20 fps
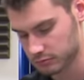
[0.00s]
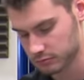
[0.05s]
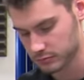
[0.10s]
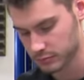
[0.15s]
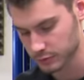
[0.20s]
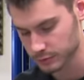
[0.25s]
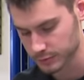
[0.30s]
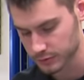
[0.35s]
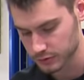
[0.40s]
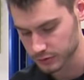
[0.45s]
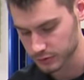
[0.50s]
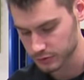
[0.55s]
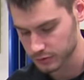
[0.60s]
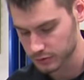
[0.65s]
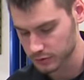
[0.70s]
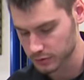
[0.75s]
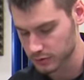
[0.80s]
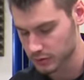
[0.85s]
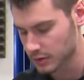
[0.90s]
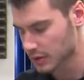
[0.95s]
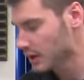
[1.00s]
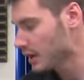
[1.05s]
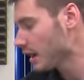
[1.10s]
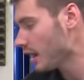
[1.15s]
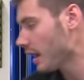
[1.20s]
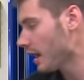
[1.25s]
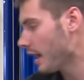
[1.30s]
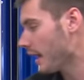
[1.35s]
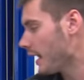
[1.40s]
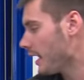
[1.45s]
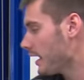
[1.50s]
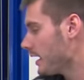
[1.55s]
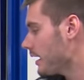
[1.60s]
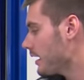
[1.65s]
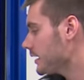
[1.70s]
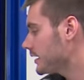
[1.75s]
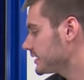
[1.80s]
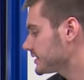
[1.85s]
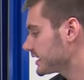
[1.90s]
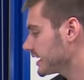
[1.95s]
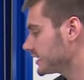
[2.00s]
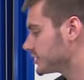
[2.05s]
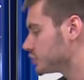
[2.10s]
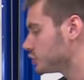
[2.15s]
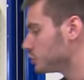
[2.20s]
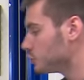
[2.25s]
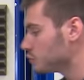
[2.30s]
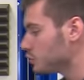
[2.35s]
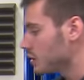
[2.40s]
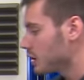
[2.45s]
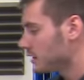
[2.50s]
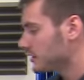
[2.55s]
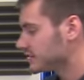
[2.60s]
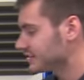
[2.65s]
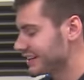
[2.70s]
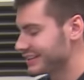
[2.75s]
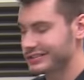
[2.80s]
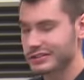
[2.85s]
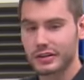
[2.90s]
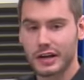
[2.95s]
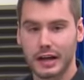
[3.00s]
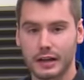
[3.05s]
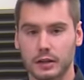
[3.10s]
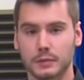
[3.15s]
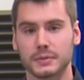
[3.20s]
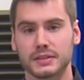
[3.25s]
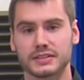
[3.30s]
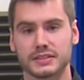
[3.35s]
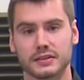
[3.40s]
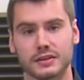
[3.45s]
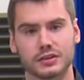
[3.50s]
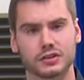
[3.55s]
Oops. And it's got two sensor elements in there,